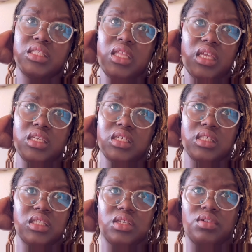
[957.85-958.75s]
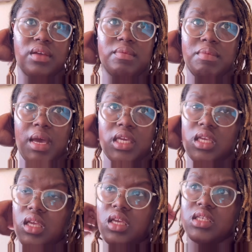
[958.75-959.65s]
they could still give me my
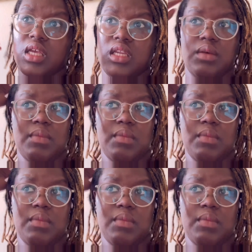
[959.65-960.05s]
key because I need